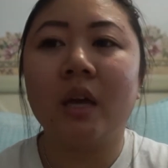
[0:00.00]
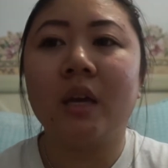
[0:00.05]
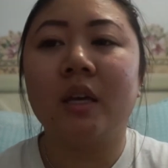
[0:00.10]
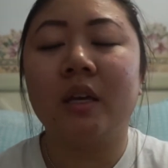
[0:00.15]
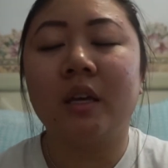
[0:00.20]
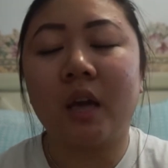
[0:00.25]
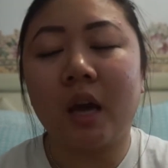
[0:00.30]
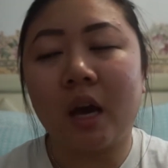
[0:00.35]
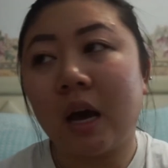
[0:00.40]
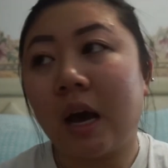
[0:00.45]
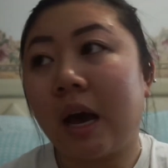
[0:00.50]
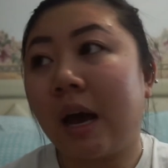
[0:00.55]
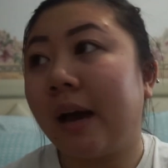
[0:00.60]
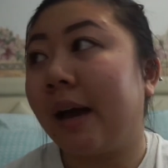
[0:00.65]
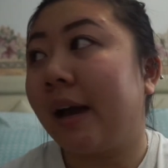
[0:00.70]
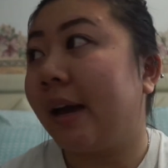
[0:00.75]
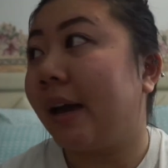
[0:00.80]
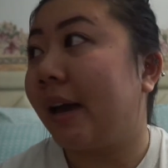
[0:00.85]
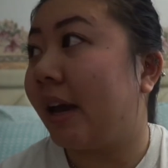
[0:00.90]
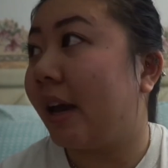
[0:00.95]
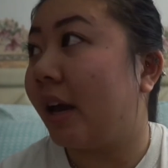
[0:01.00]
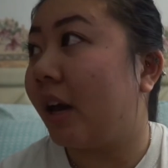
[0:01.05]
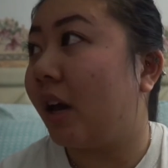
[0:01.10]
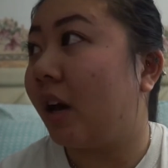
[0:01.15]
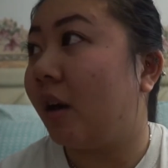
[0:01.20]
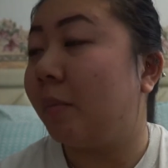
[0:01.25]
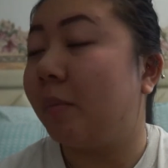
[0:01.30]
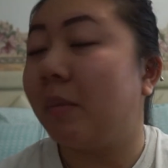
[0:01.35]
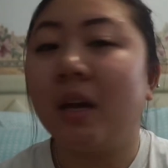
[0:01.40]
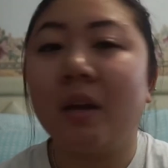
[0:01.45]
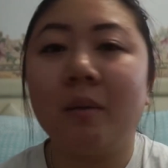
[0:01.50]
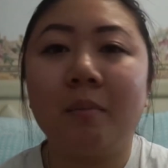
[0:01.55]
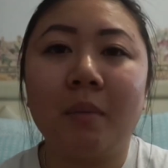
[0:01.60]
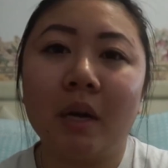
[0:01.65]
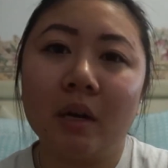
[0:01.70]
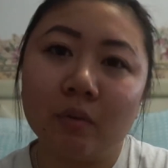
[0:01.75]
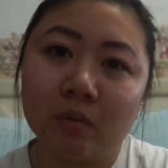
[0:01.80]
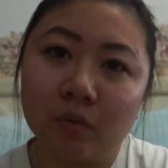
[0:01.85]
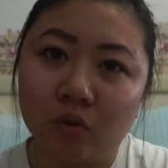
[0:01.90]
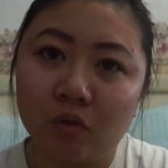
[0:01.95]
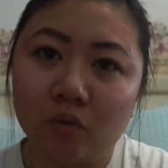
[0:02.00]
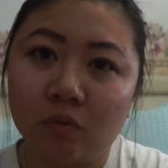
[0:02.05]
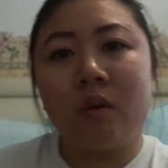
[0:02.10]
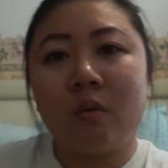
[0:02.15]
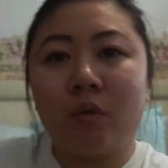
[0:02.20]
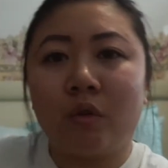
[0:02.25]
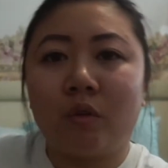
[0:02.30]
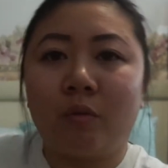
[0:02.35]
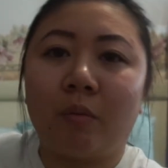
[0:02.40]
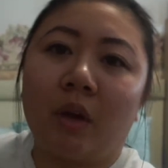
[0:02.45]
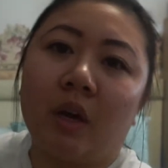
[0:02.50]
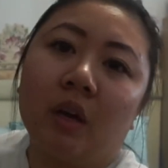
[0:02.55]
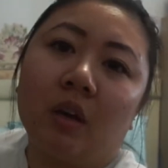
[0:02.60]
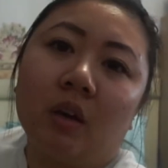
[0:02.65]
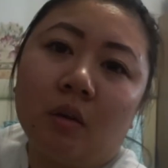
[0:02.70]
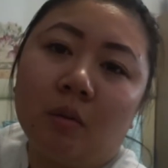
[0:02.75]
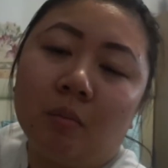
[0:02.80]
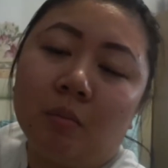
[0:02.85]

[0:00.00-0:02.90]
Yeah, I am in my room with my